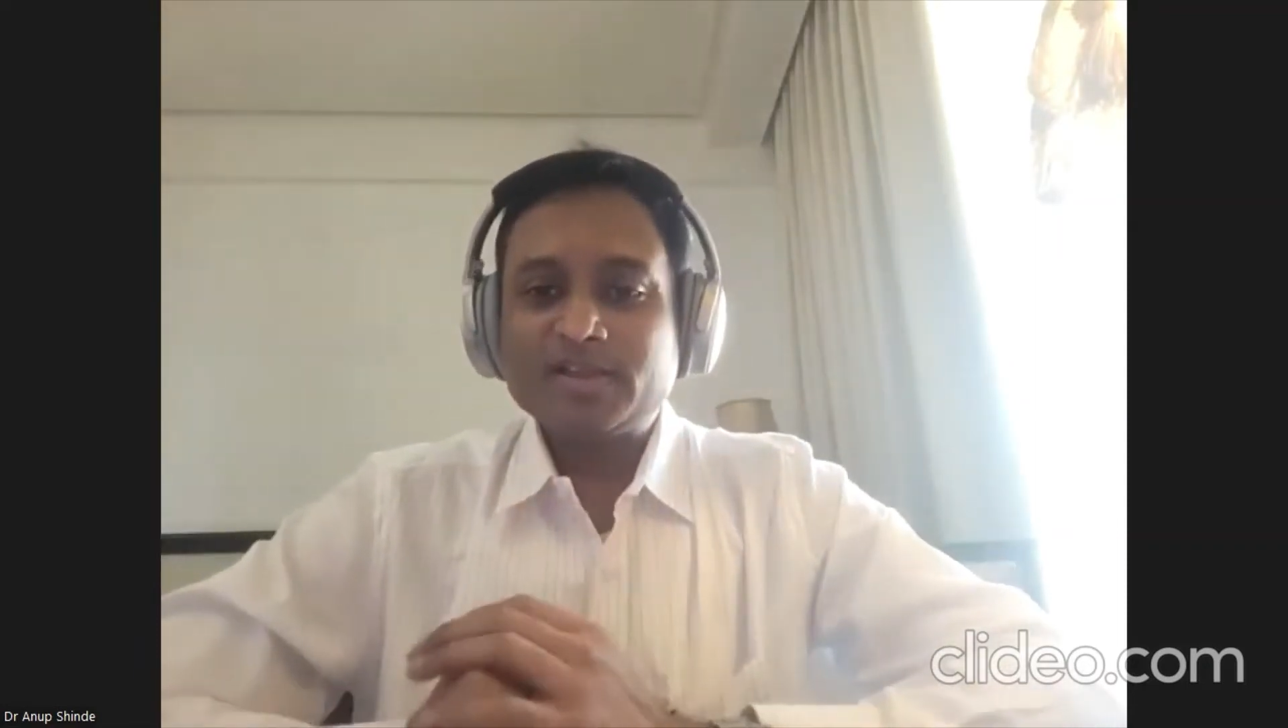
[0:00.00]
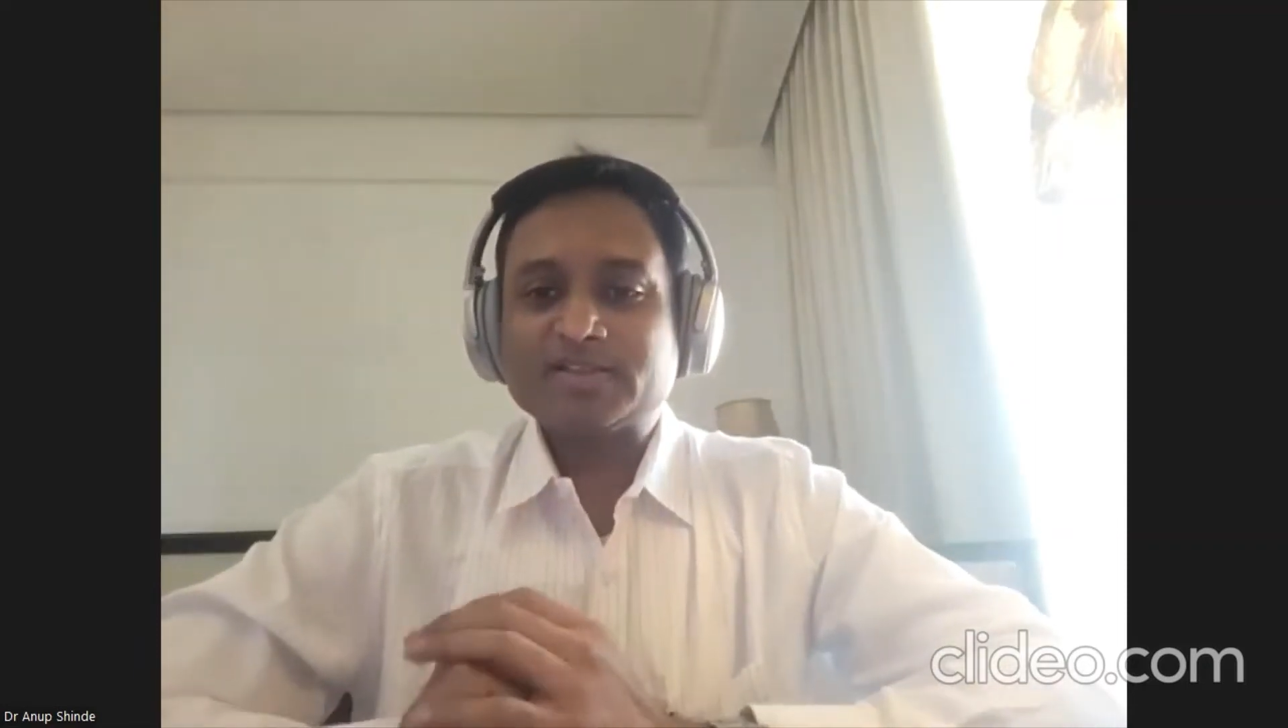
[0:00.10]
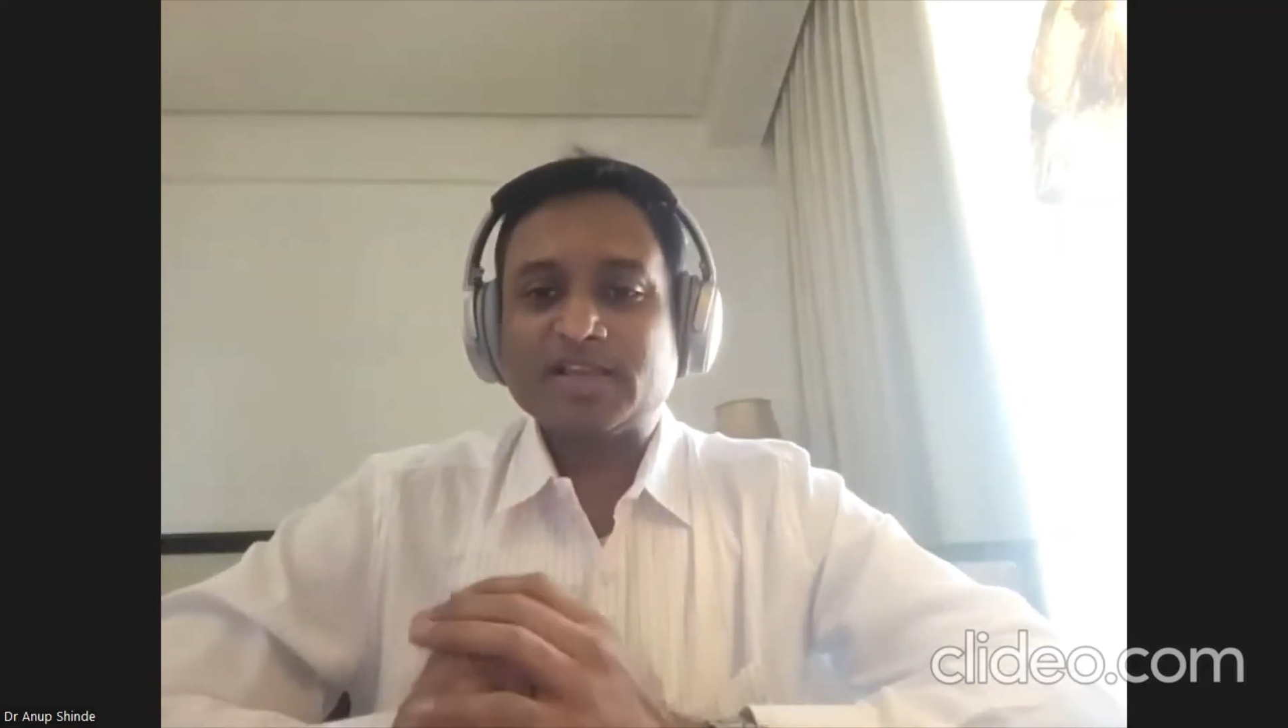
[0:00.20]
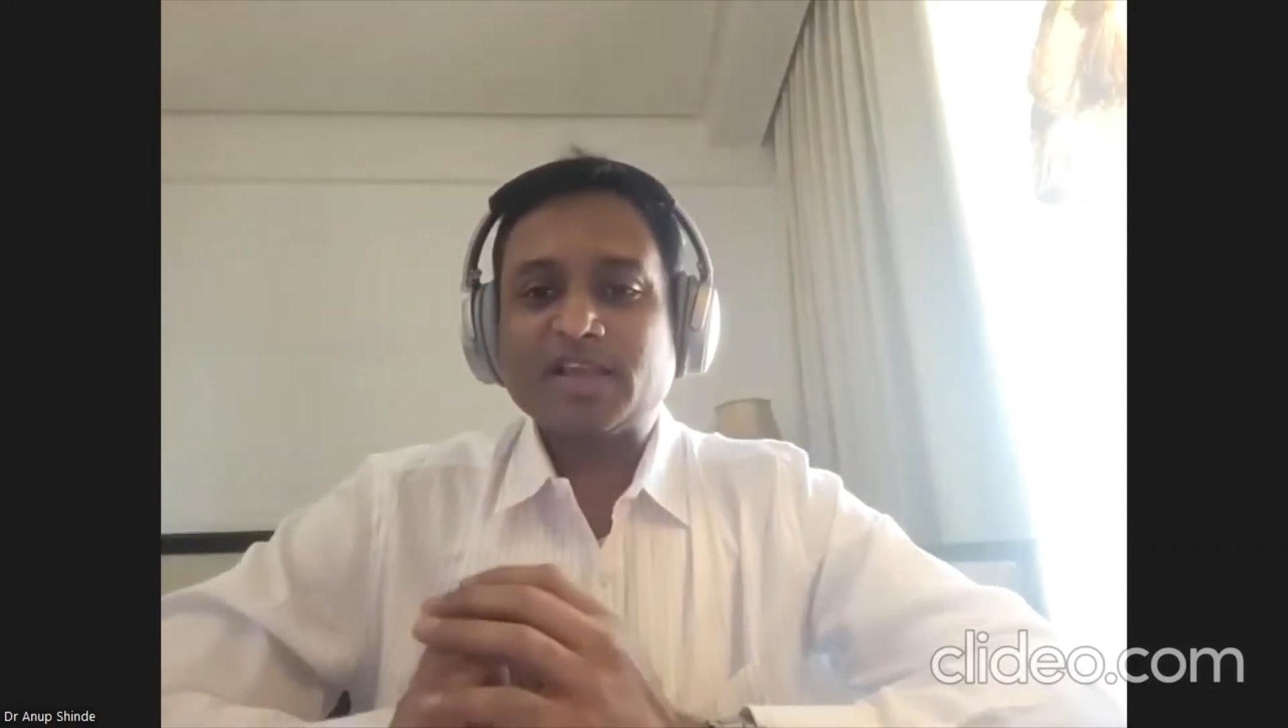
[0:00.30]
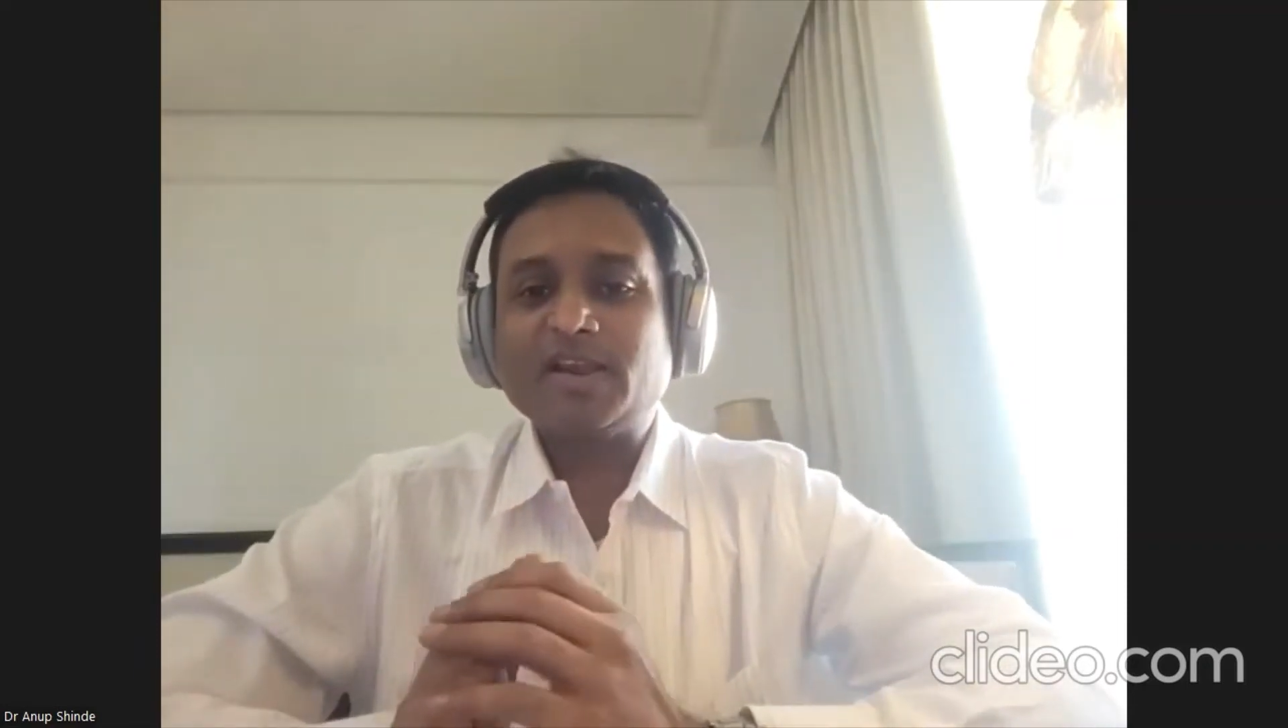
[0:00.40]

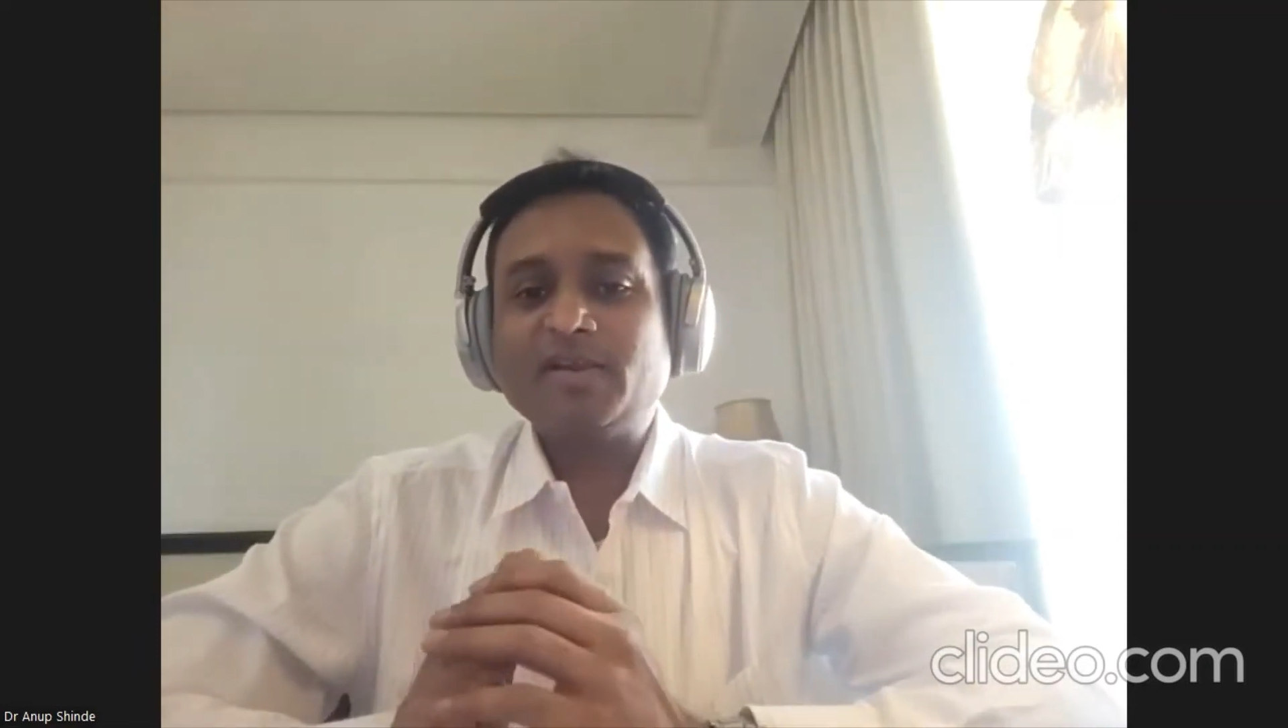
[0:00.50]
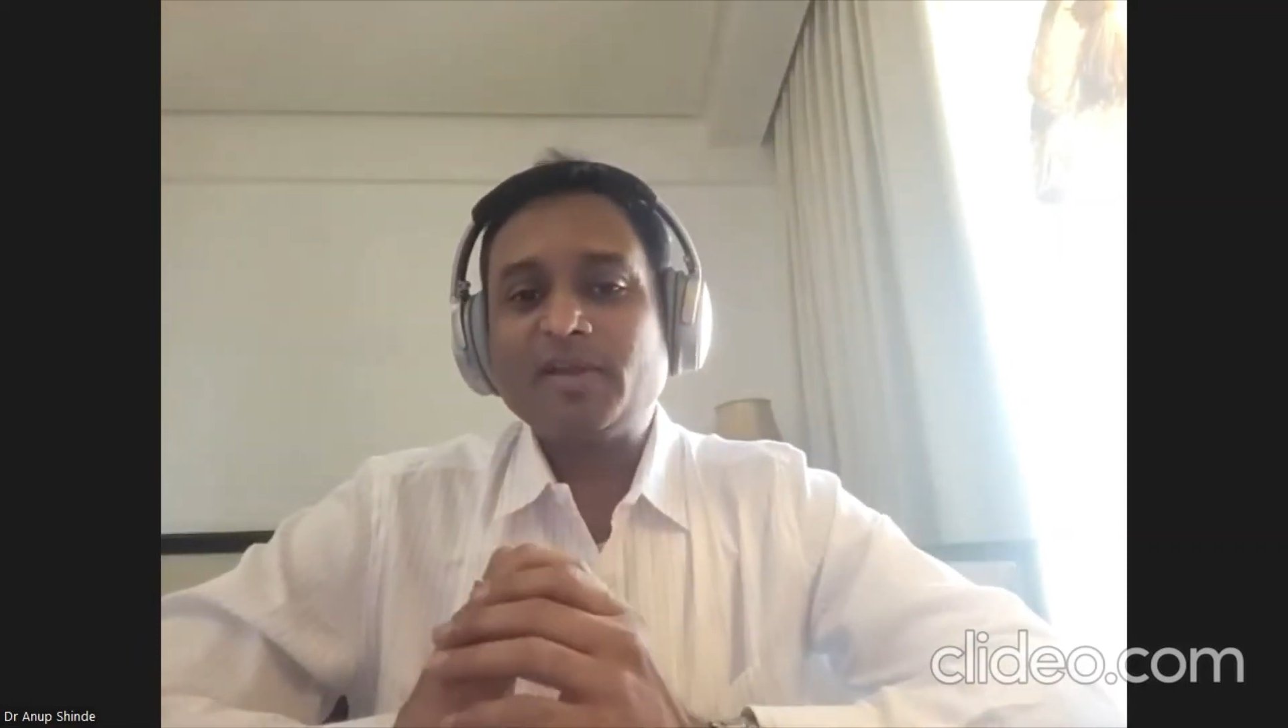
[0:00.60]
Second